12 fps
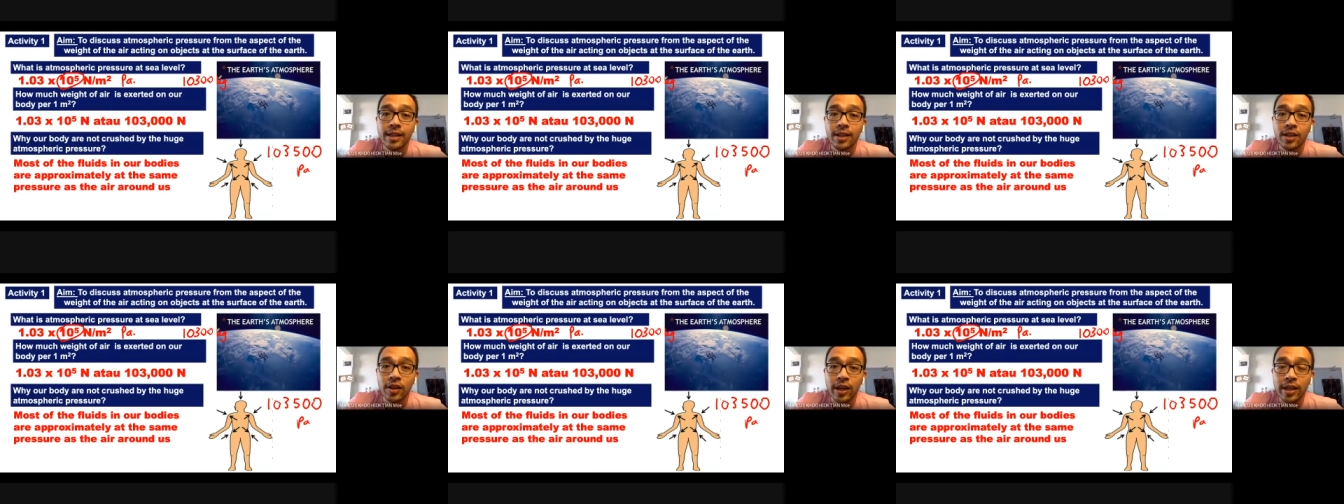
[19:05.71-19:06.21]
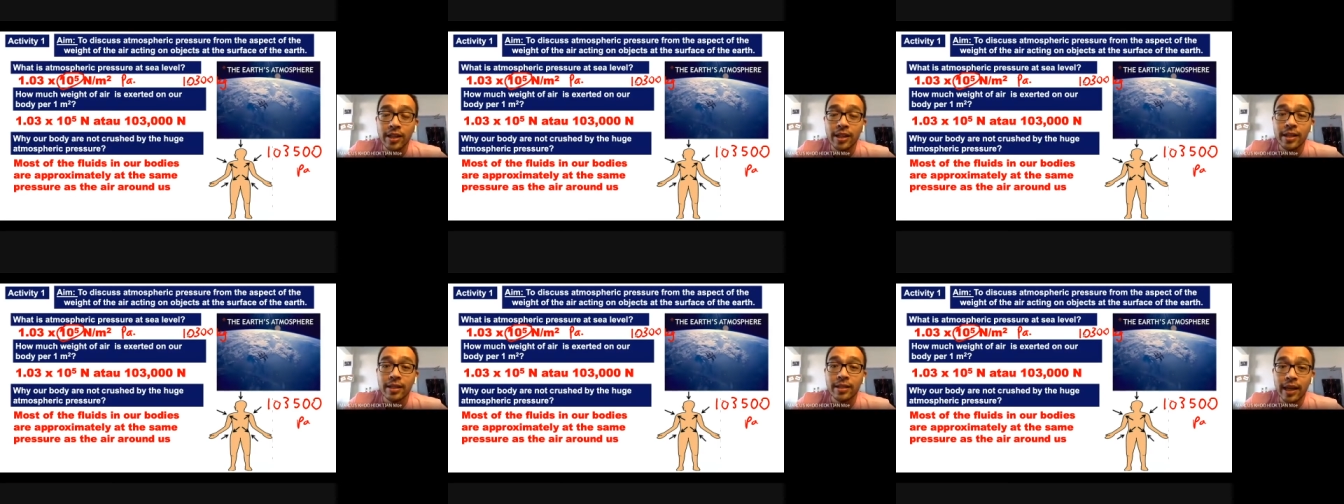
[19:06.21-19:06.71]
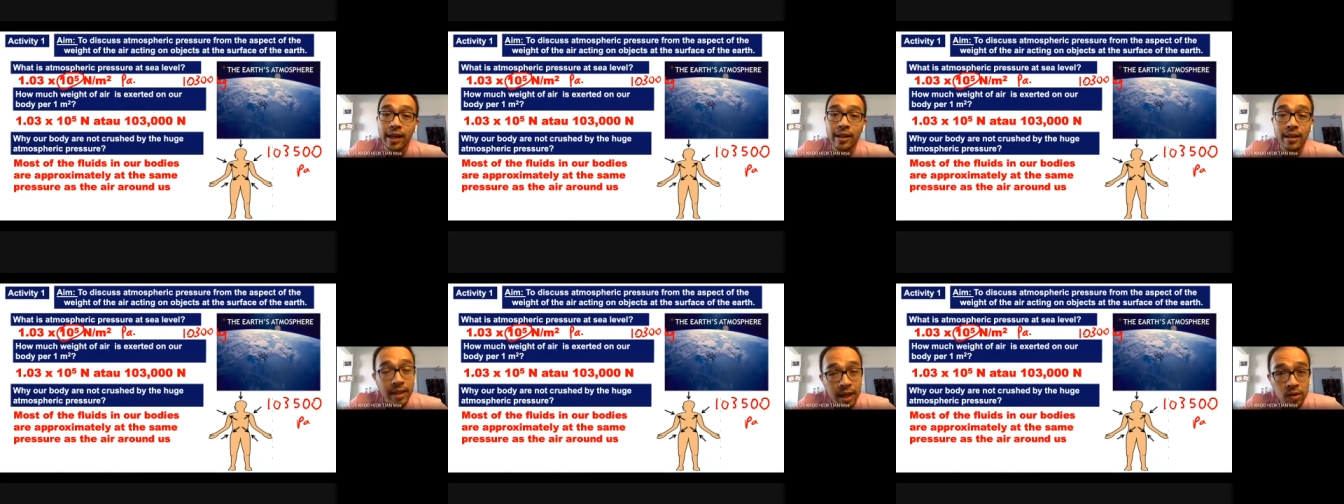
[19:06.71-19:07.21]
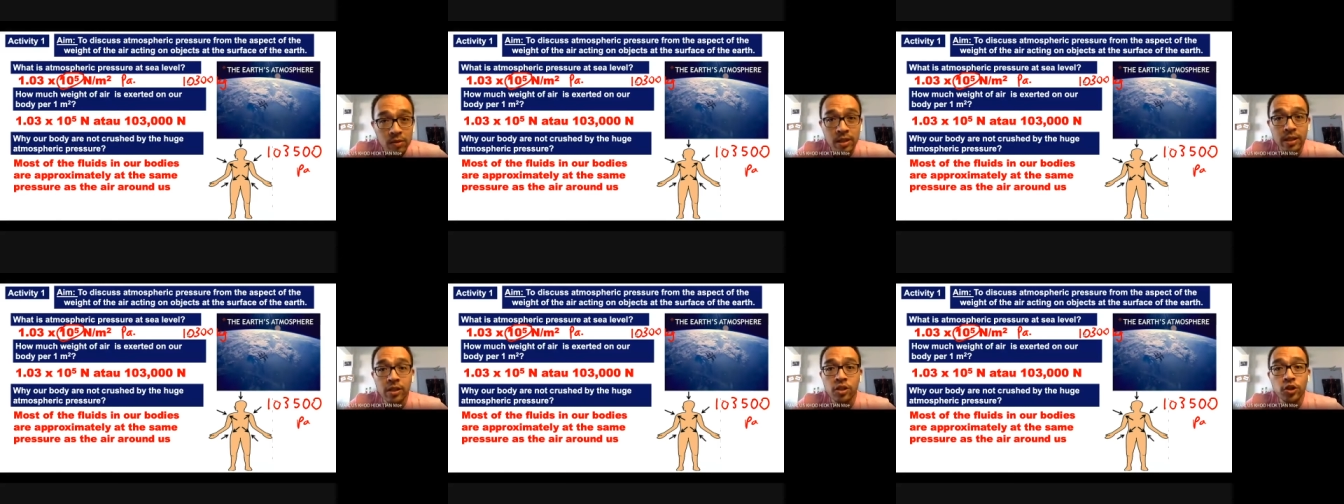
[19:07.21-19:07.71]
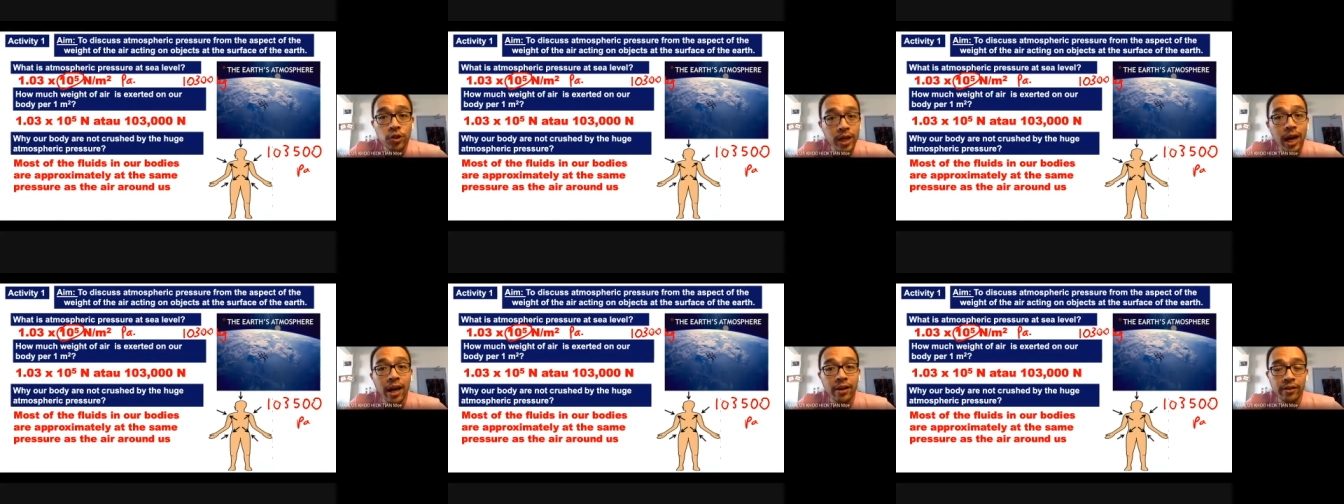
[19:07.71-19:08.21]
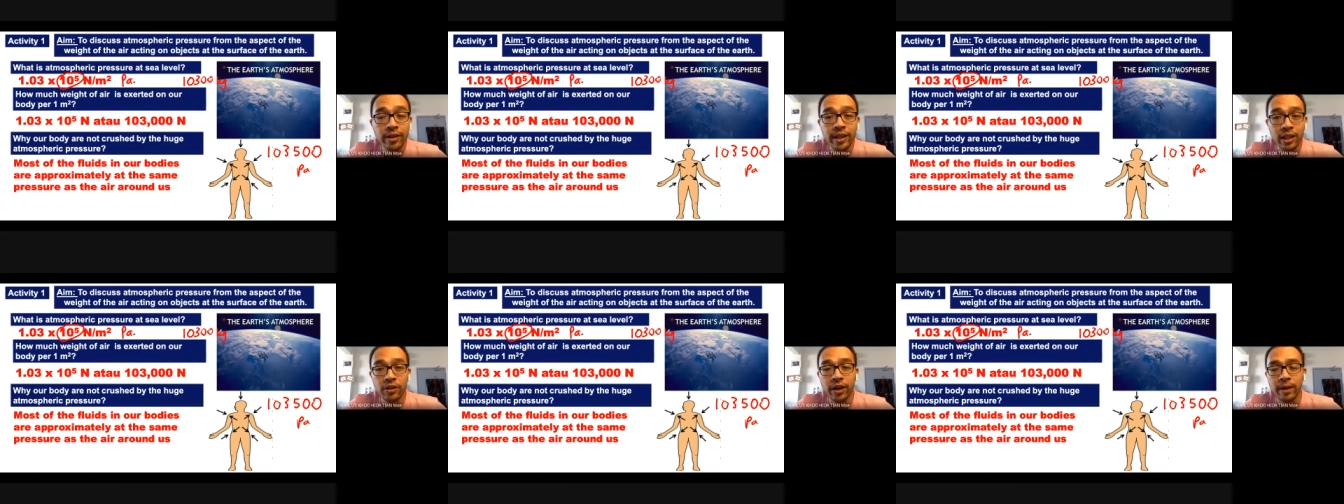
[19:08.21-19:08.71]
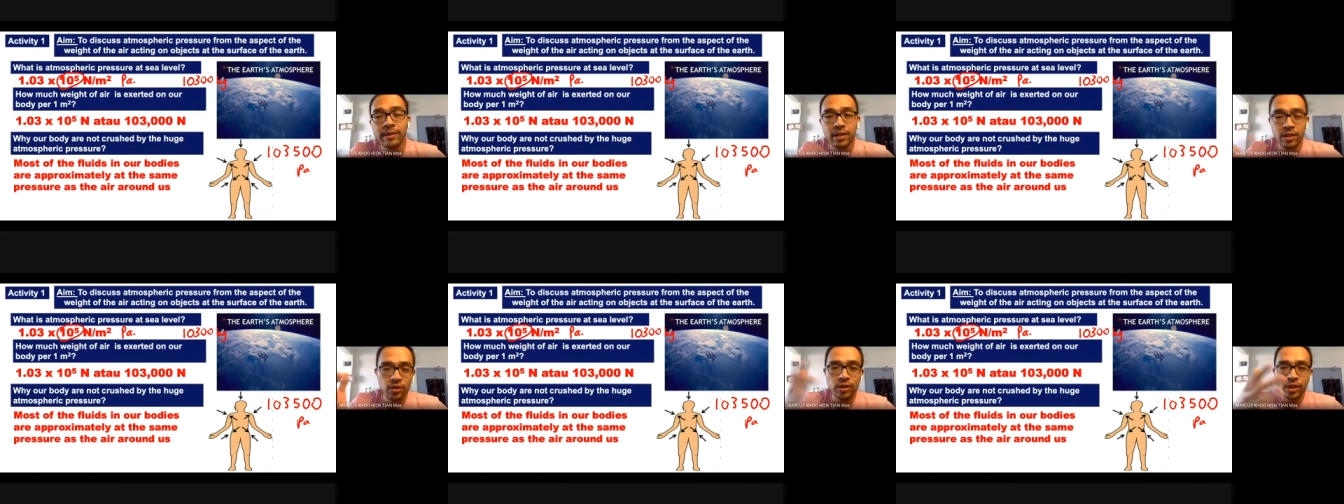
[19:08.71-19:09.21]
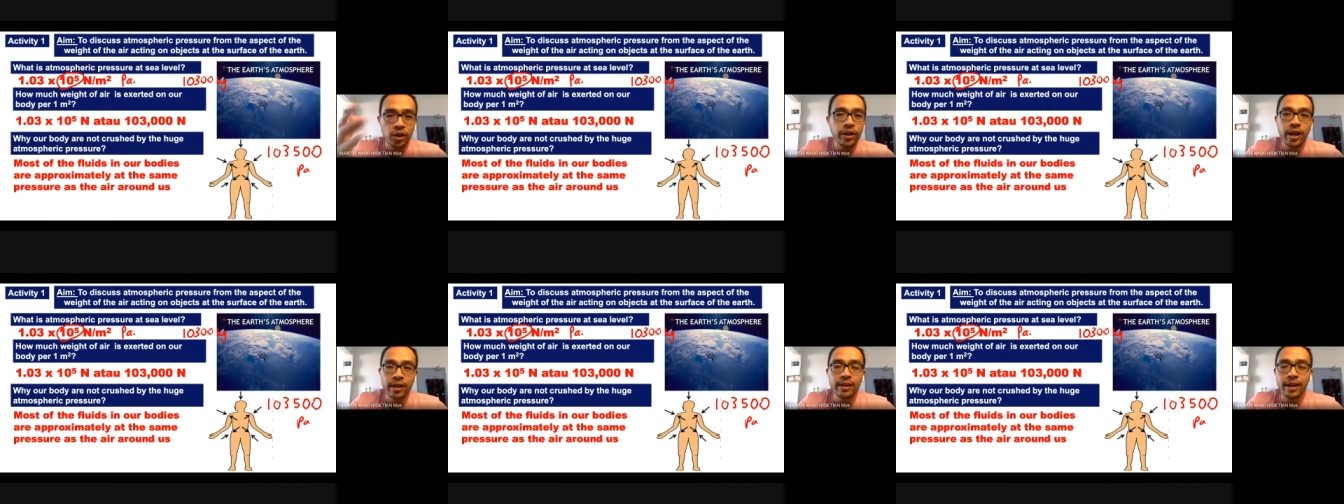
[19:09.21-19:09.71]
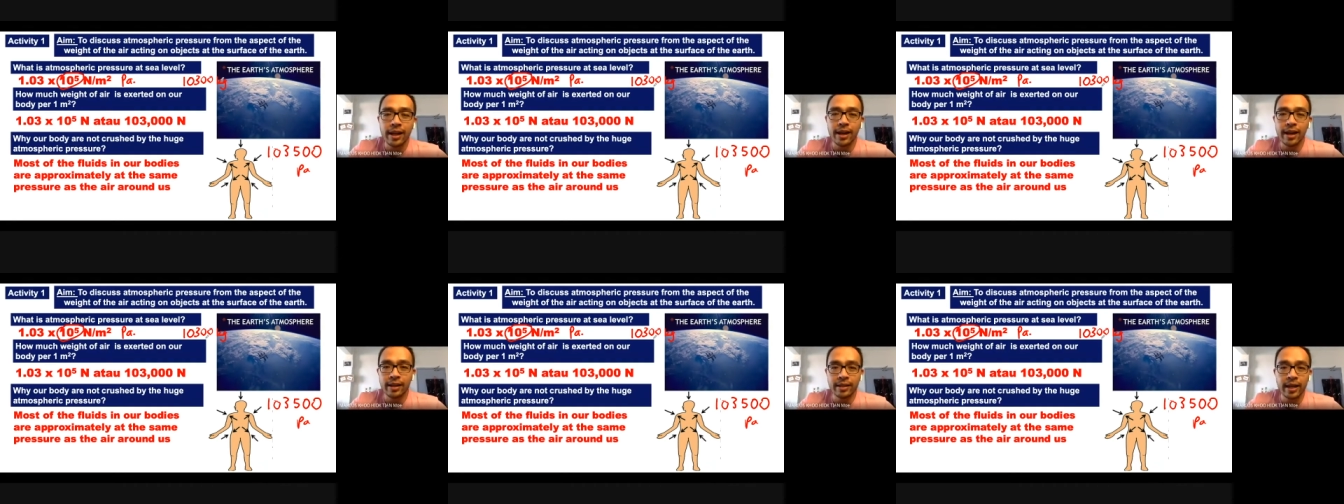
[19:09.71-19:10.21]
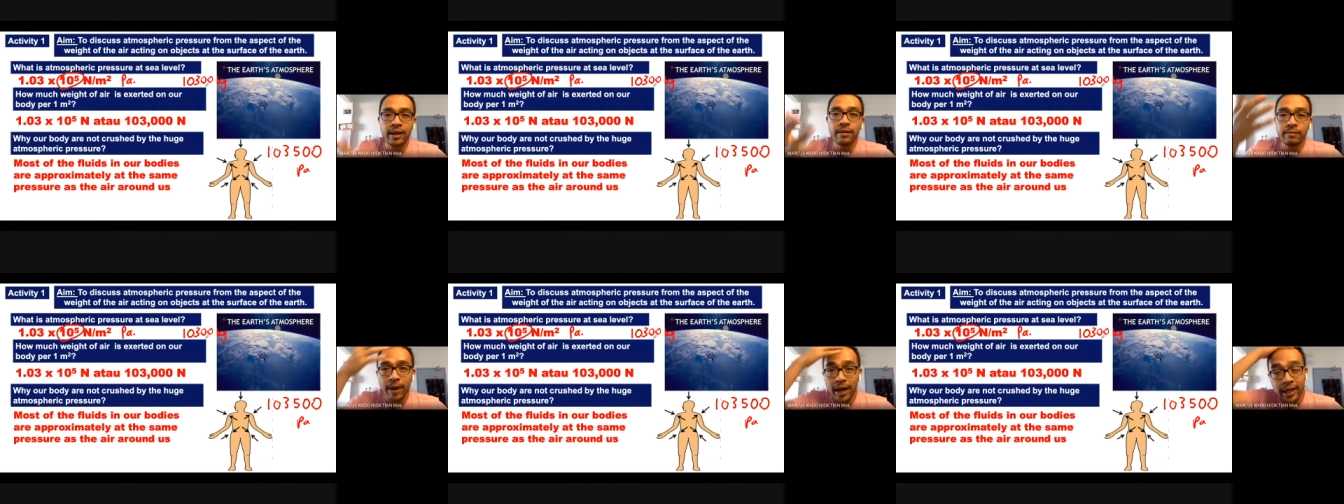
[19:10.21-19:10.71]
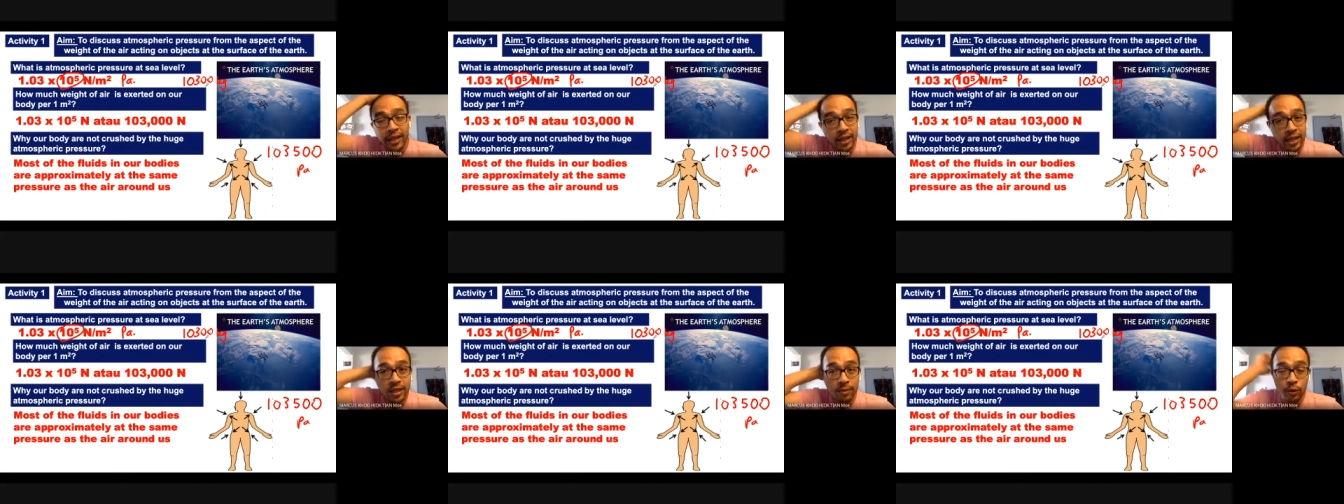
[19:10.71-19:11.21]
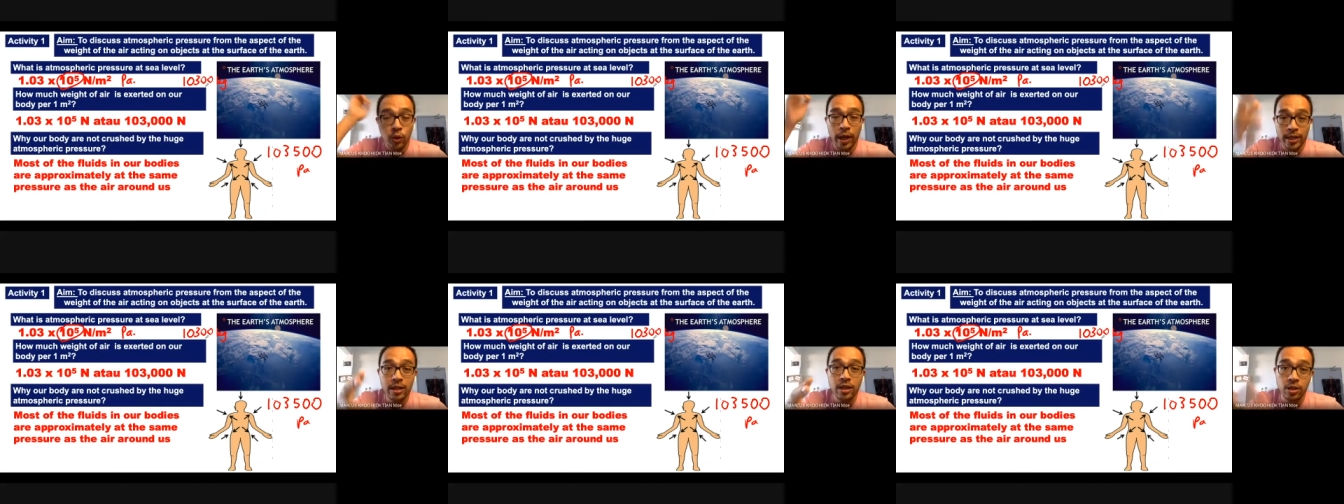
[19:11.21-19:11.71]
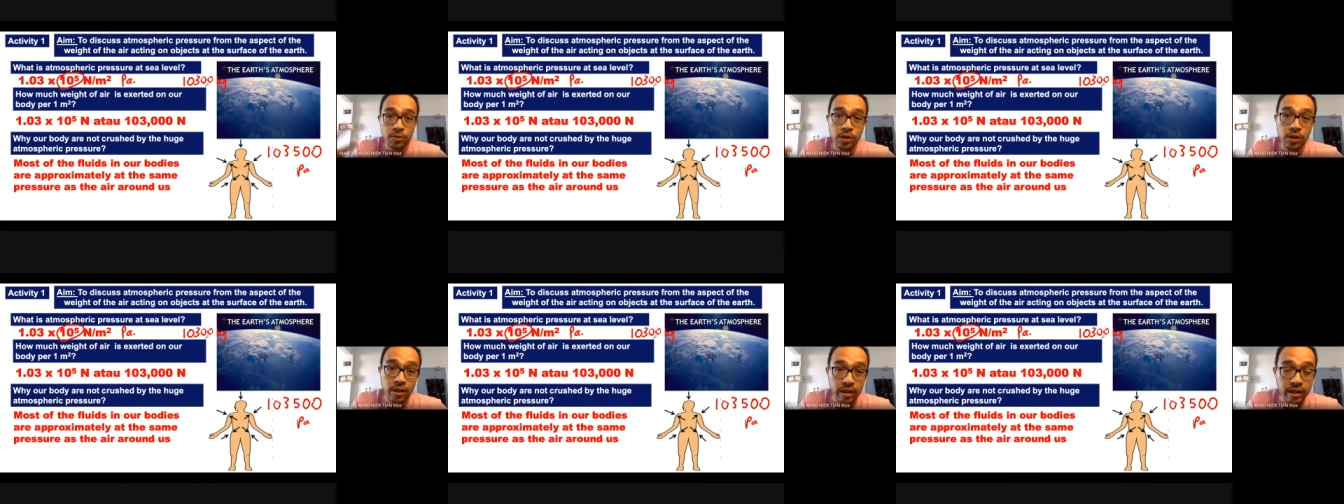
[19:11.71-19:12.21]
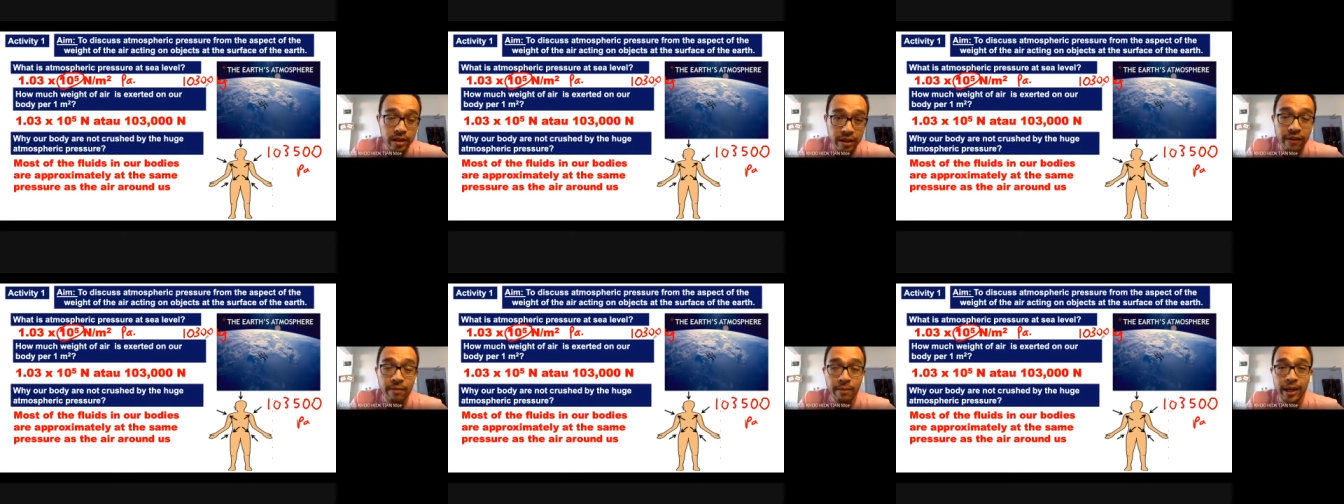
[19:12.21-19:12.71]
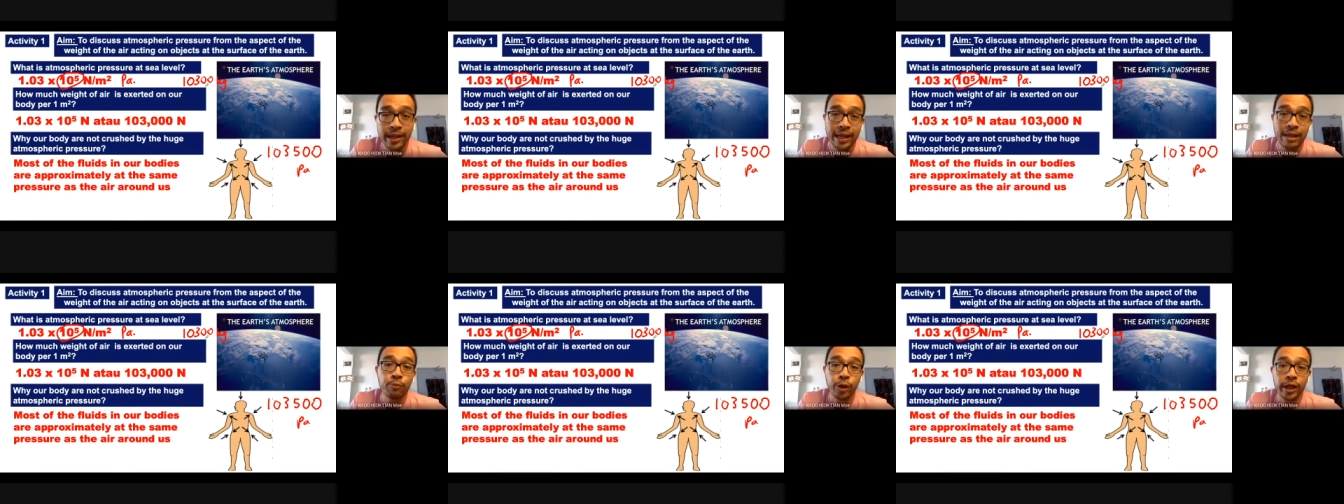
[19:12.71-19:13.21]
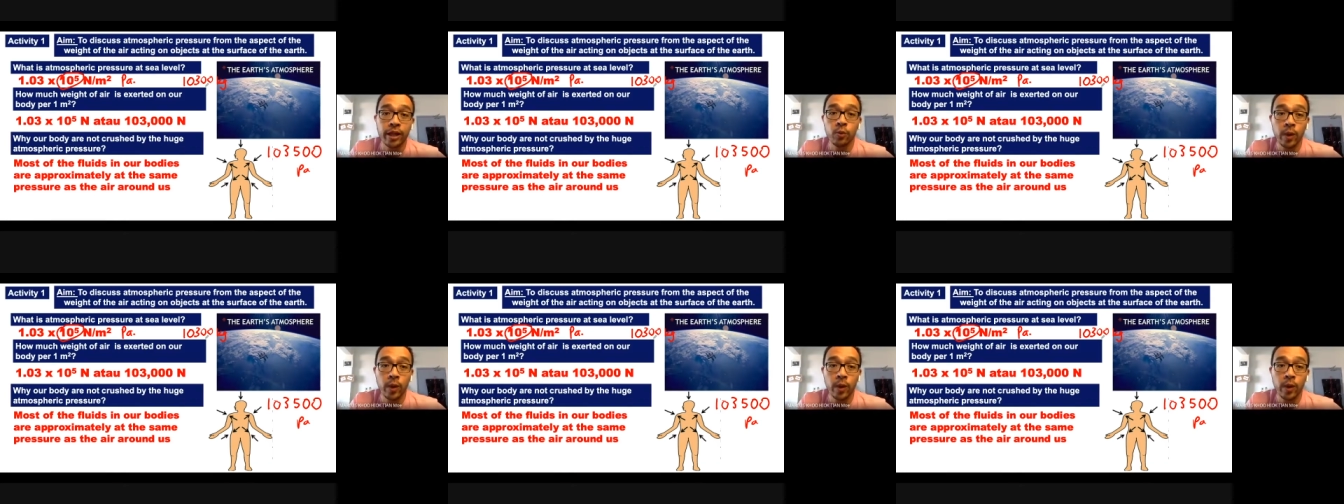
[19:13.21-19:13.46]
Okay, 10,300 kilograms. Sorry, saya bahagi dengan 10. Actually, you're supposed to divide by 9.81.